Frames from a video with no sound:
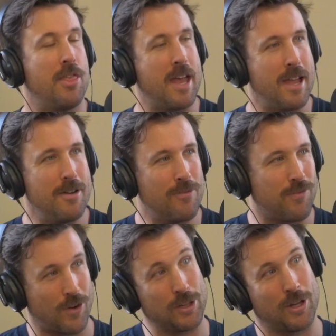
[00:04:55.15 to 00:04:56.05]
then
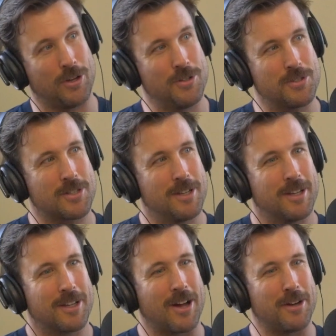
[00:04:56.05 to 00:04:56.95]
follows
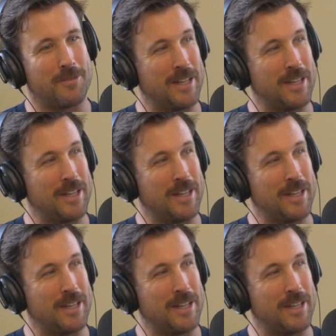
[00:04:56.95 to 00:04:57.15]
kind of